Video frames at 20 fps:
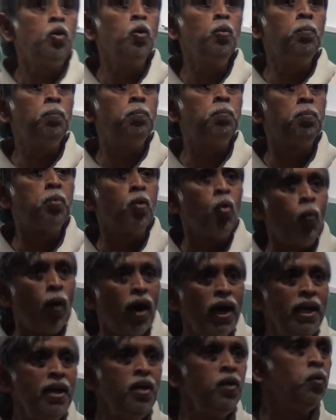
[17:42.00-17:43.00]
to
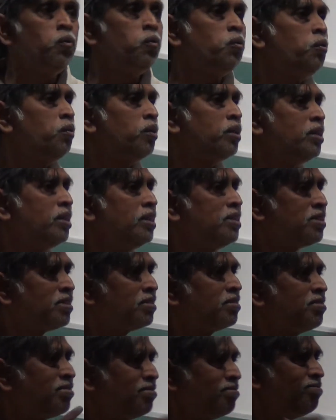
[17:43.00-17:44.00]
provide you
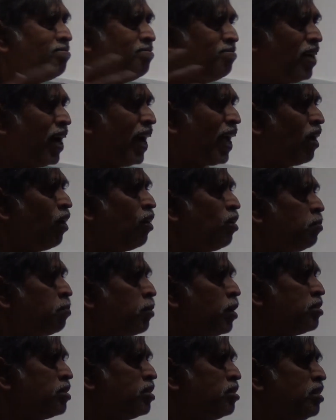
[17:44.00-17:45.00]
this higher order
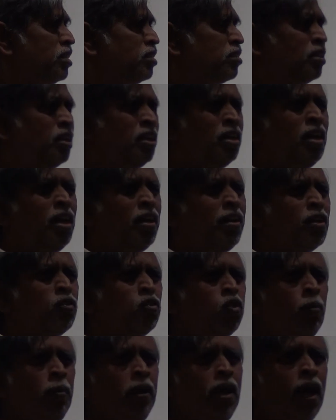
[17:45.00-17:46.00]
processes. There are
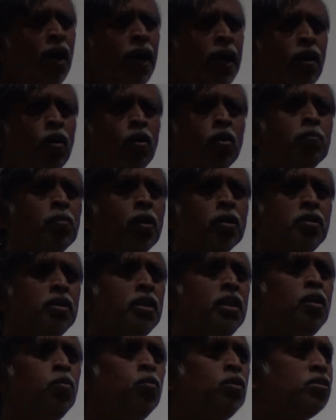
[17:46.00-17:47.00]
so many higher order
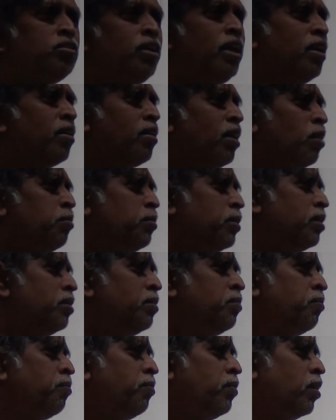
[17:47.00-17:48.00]
processes you will see in Raman,
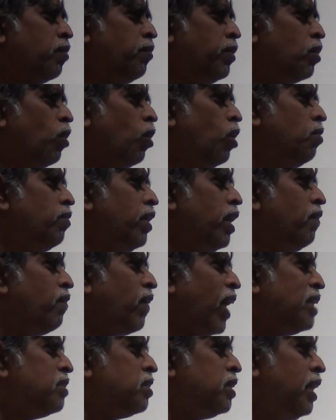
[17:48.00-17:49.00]
with all very
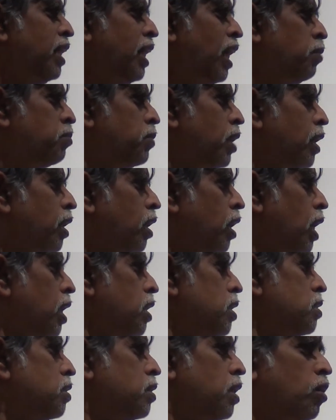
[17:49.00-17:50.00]
fancy names like
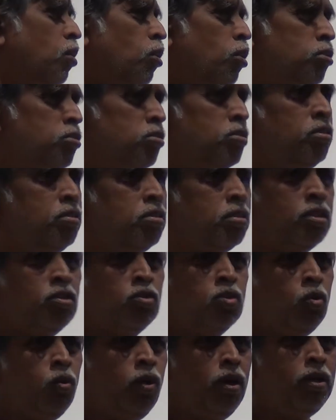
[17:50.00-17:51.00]
cars and porcelains and
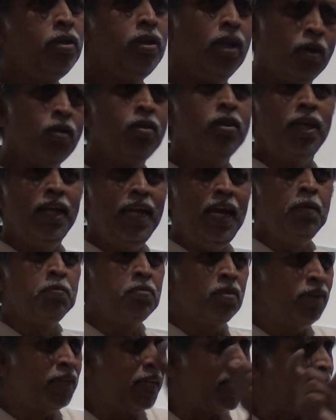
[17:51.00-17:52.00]
so on. They're all the names
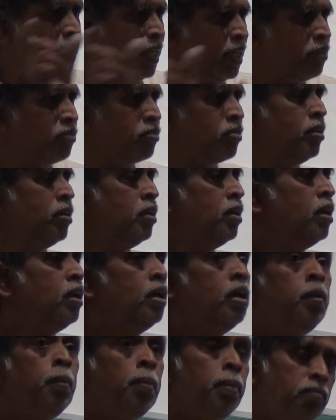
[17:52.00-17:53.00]
for the techniques.
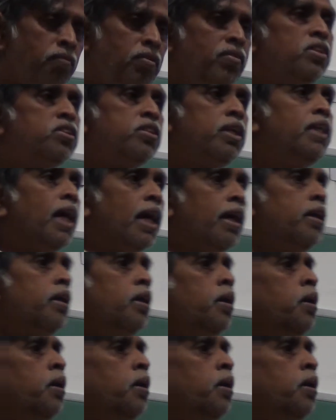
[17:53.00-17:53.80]
We will see that.